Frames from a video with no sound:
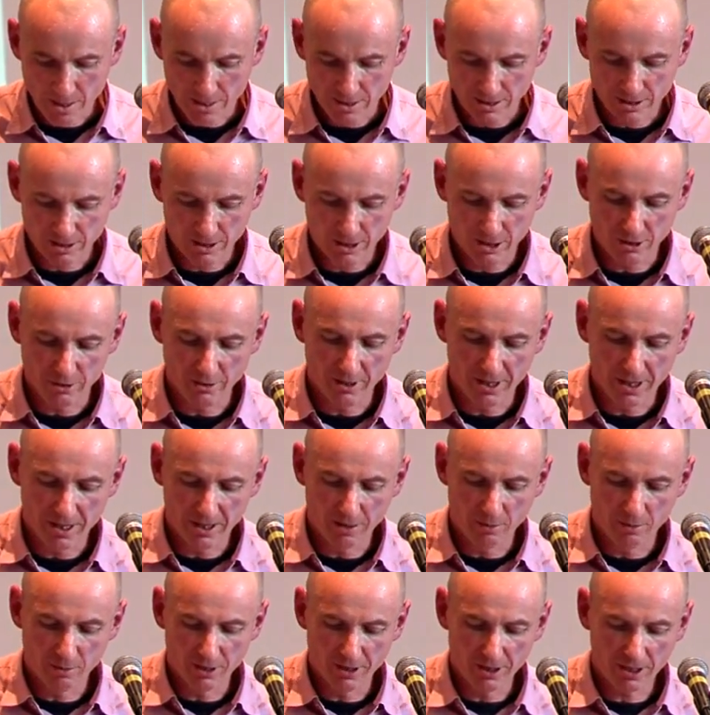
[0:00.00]
So, and
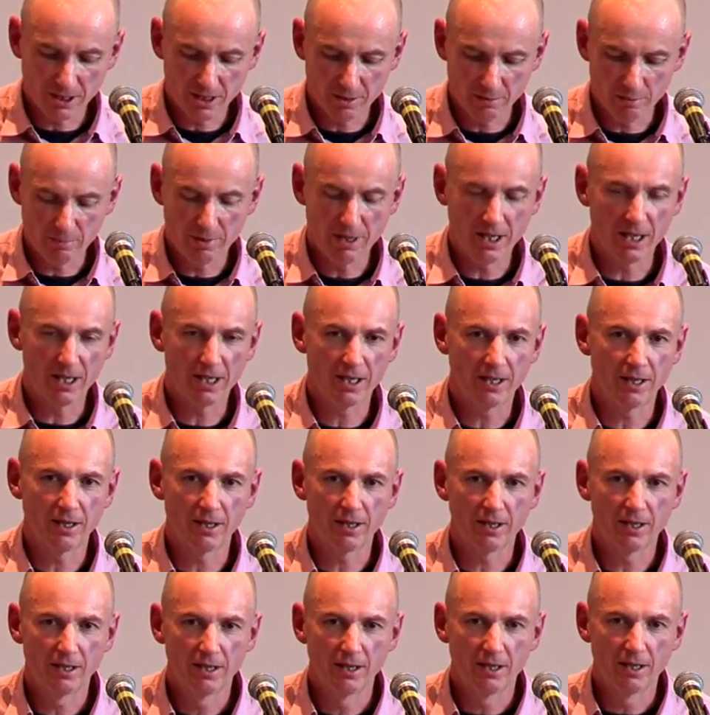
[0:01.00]
I want to compare
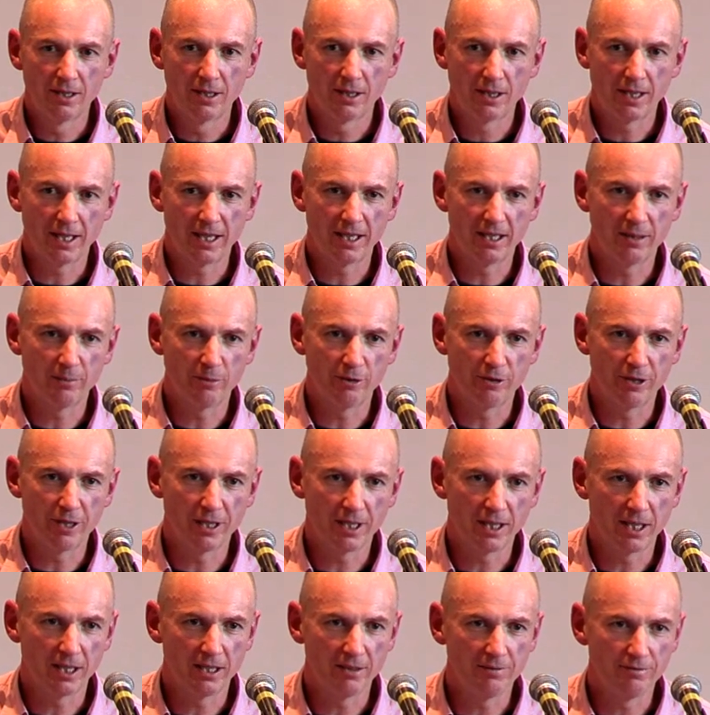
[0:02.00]
Canterbury
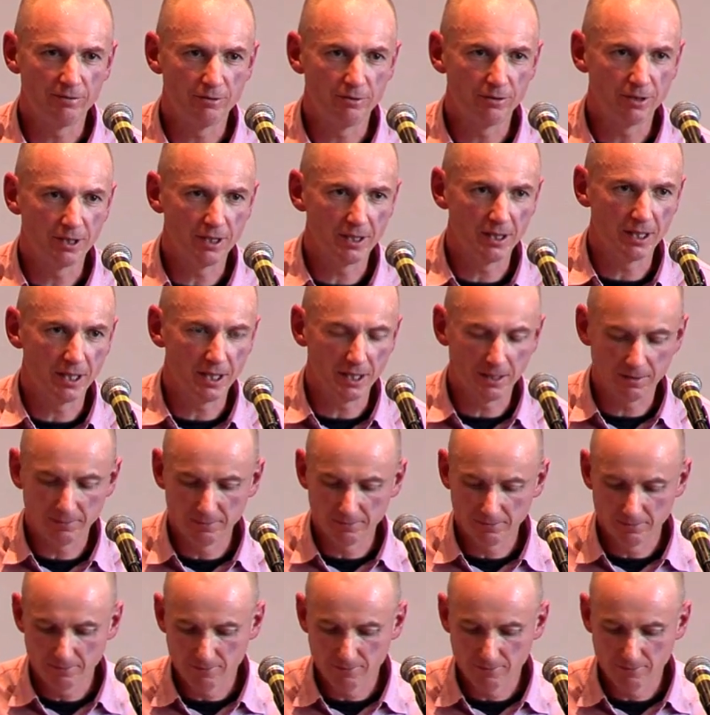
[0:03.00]
and California then,